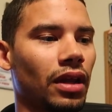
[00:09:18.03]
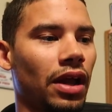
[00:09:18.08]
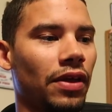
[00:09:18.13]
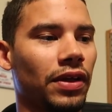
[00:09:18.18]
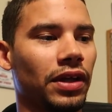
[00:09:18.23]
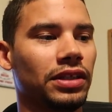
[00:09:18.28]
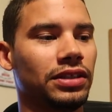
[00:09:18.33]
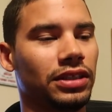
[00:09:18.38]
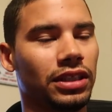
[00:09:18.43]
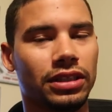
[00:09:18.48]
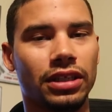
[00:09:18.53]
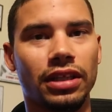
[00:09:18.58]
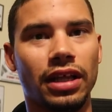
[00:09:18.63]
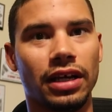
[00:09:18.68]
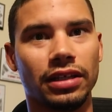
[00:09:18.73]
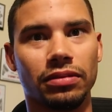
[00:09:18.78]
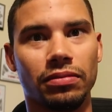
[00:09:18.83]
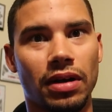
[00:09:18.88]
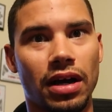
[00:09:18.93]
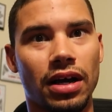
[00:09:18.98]
I think it's
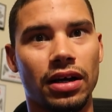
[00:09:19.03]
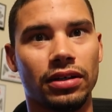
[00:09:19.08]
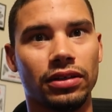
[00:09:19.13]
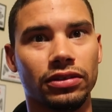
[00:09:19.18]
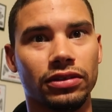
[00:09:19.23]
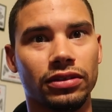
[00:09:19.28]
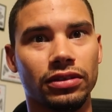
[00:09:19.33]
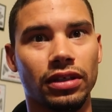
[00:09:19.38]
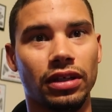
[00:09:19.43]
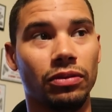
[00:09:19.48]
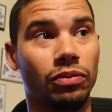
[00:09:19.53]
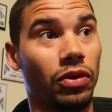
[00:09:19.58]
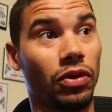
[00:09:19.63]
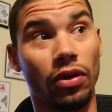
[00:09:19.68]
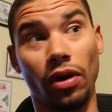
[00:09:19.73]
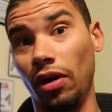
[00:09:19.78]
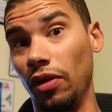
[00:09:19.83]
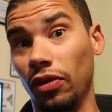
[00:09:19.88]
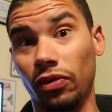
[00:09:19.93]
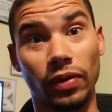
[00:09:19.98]
60,000 miles, and
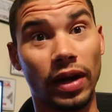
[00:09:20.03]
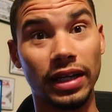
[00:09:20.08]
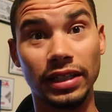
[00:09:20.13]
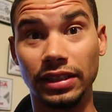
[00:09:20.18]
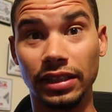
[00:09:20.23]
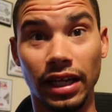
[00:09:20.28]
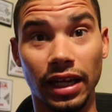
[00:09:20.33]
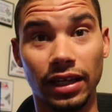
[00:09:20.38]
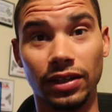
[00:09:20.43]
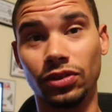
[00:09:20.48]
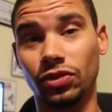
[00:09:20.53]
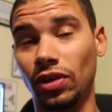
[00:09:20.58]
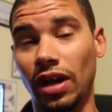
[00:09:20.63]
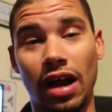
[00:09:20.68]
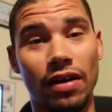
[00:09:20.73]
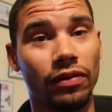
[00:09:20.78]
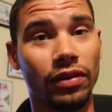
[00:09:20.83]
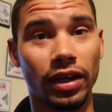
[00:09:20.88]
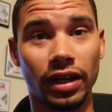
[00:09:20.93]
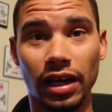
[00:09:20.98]
with all the racing and
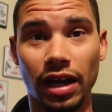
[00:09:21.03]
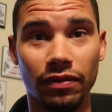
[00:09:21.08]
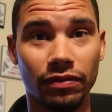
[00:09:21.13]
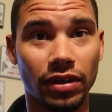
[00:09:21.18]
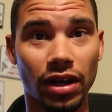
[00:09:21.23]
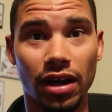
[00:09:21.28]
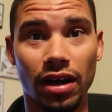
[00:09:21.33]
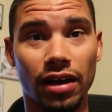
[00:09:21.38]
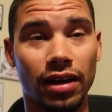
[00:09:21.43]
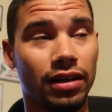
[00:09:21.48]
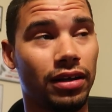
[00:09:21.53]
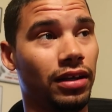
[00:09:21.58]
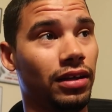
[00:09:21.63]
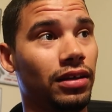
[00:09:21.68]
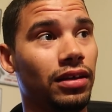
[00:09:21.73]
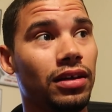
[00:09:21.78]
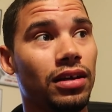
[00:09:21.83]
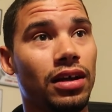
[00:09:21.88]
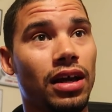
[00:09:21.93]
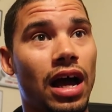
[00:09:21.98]
traveling I've done
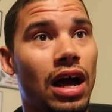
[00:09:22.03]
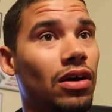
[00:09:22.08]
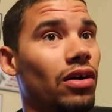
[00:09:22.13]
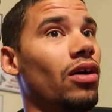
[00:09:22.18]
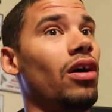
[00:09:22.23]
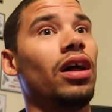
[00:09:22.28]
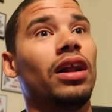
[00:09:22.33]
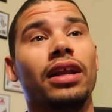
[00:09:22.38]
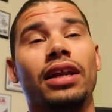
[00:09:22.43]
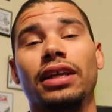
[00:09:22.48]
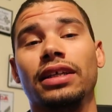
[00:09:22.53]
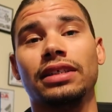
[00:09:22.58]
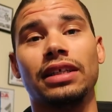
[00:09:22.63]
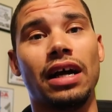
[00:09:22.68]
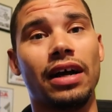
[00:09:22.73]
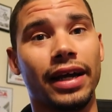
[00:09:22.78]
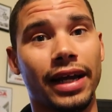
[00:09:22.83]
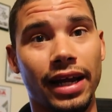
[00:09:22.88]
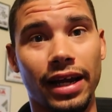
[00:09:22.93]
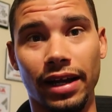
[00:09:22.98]
and how hot it is
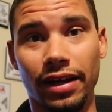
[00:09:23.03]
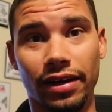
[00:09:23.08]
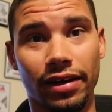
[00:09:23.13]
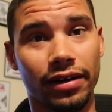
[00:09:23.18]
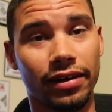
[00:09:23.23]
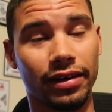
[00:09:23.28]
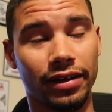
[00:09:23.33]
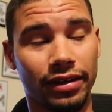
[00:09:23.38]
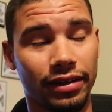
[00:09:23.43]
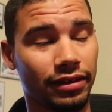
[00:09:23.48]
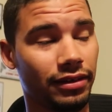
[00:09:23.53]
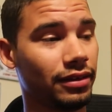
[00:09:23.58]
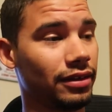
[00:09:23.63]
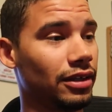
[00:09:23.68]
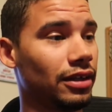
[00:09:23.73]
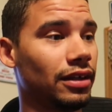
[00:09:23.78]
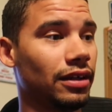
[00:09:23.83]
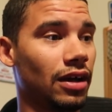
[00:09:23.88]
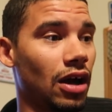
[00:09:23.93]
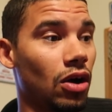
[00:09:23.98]
out here and
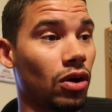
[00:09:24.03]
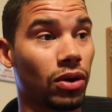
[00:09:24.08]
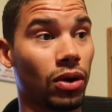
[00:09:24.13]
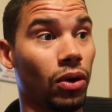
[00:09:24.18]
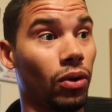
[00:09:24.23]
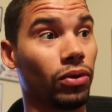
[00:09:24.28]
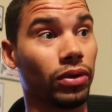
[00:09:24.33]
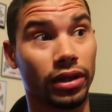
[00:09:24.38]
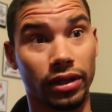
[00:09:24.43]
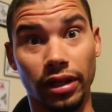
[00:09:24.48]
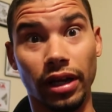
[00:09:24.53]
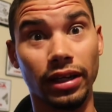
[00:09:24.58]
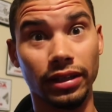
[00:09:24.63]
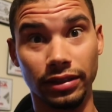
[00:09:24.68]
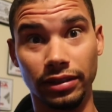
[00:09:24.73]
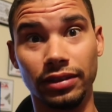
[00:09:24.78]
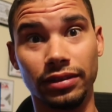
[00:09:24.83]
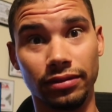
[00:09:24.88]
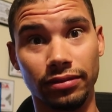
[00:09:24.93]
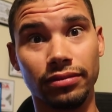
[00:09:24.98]
how cold it
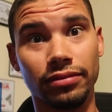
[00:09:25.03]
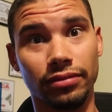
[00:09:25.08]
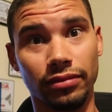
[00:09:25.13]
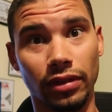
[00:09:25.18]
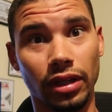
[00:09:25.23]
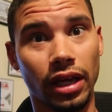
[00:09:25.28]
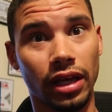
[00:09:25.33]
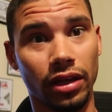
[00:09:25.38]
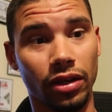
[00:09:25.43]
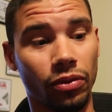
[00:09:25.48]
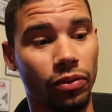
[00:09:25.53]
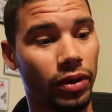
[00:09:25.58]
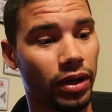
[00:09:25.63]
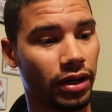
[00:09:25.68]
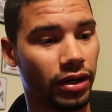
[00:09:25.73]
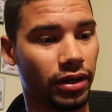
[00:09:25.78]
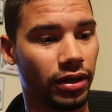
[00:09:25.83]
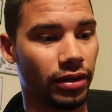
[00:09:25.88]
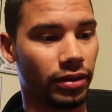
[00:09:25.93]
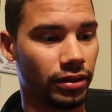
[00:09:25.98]
does get in the
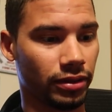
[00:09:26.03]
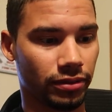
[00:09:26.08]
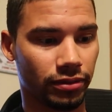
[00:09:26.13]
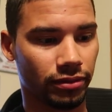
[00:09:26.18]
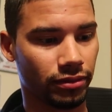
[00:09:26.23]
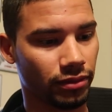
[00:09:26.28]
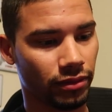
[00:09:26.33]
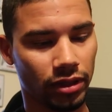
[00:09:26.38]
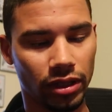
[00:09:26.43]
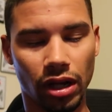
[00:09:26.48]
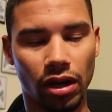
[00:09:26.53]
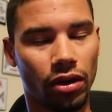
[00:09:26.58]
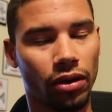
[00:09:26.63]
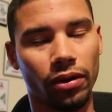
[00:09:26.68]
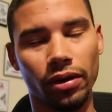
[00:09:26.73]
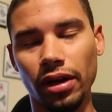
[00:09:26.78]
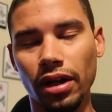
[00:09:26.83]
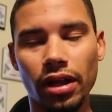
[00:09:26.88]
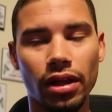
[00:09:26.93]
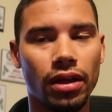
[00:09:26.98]
winter and, you
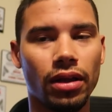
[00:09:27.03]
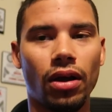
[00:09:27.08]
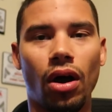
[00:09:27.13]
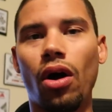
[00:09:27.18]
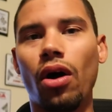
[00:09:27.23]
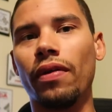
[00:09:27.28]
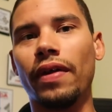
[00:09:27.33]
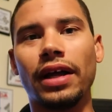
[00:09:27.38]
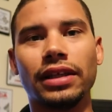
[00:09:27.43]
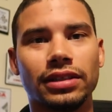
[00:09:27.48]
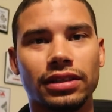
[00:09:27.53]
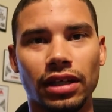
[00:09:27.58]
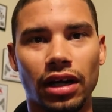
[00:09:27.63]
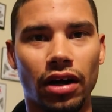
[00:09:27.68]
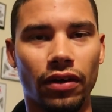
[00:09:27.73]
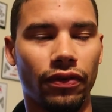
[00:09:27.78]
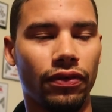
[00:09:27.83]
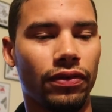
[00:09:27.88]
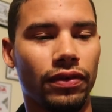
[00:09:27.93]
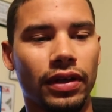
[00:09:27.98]
know, all that
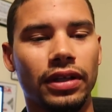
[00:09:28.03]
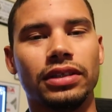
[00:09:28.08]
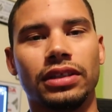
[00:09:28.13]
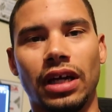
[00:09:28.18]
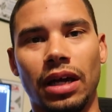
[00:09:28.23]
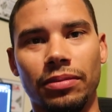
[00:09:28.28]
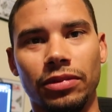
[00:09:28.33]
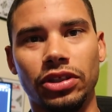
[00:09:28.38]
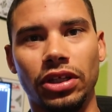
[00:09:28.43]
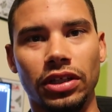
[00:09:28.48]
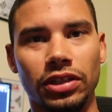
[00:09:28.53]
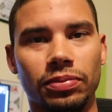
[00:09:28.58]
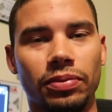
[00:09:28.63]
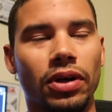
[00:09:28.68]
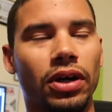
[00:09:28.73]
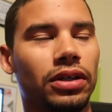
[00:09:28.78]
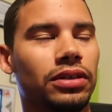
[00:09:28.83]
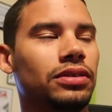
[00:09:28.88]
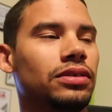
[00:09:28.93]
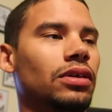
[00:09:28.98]
stuff, it's time to change
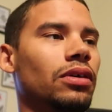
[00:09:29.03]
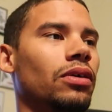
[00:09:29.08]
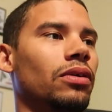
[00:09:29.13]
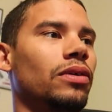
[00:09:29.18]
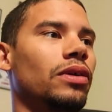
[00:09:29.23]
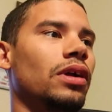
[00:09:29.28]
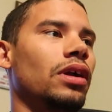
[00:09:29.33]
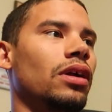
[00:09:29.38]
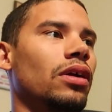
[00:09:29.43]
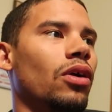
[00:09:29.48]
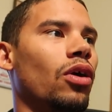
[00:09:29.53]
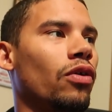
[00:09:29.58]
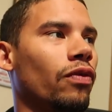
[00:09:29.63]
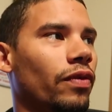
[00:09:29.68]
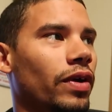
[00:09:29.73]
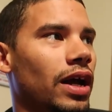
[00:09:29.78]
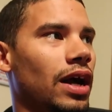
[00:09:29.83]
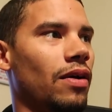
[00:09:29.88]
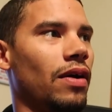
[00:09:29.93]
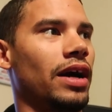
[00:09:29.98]
plugs. So
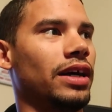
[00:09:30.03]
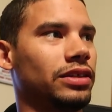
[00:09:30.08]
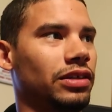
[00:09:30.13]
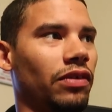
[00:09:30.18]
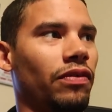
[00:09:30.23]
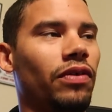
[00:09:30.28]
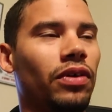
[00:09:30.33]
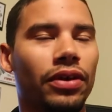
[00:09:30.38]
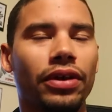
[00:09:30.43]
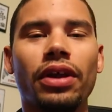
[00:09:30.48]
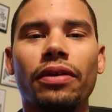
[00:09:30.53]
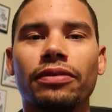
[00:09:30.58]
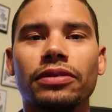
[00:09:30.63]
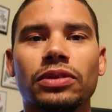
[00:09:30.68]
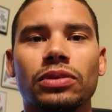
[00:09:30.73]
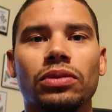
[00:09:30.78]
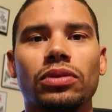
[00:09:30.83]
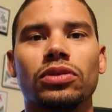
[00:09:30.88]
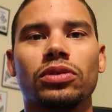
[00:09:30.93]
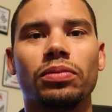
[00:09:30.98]
hopefully I'll actually feel a
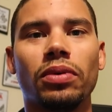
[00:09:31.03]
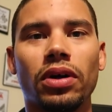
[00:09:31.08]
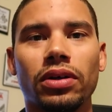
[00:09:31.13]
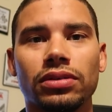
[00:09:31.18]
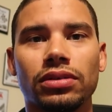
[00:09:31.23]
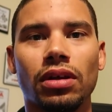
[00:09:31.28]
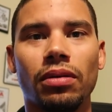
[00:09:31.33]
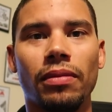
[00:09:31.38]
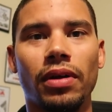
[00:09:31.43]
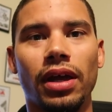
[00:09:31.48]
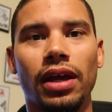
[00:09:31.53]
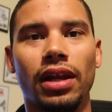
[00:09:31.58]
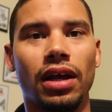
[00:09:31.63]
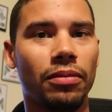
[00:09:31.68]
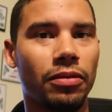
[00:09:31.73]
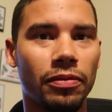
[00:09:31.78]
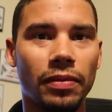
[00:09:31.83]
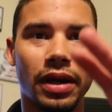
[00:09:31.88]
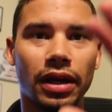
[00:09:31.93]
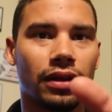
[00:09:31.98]
difference when those plugs come in.
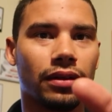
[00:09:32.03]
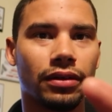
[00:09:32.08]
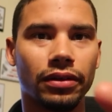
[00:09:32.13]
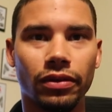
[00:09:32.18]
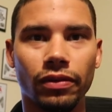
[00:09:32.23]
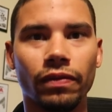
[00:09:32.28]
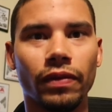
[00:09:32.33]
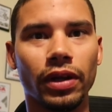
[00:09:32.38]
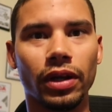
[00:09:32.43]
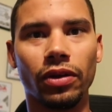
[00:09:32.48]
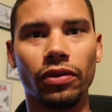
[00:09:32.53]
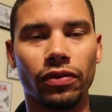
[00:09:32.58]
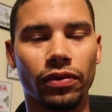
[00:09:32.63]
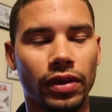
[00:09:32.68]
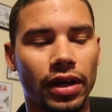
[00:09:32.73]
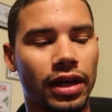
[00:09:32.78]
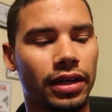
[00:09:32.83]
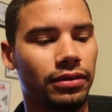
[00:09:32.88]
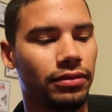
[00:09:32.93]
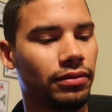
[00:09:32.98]
I'll be making a little video
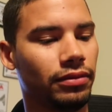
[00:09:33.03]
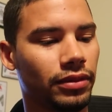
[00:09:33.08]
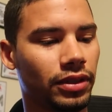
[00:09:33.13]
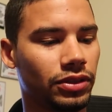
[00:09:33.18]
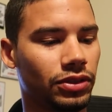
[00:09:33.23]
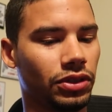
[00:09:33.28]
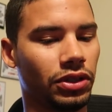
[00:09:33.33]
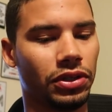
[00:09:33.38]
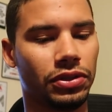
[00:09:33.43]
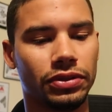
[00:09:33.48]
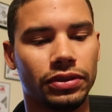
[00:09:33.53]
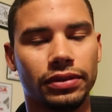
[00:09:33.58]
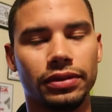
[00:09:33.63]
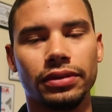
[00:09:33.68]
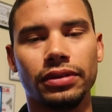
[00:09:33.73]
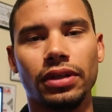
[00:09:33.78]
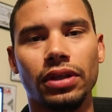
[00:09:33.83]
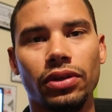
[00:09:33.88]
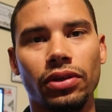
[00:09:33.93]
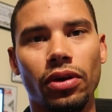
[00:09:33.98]
for that and let you guys
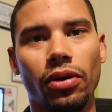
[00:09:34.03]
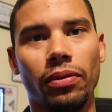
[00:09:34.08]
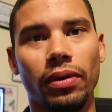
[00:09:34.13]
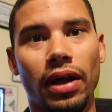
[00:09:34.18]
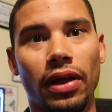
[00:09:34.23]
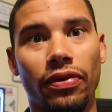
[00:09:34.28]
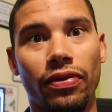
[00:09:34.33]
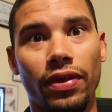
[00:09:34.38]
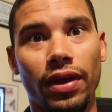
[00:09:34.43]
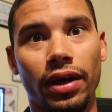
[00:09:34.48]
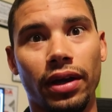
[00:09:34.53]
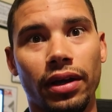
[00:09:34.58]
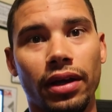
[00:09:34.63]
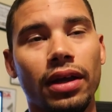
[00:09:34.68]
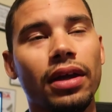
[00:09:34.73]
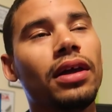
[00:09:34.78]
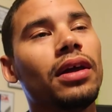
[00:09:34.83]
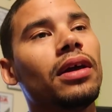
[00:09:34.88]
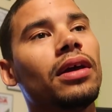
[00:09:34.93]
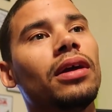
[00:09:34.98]
know what I think.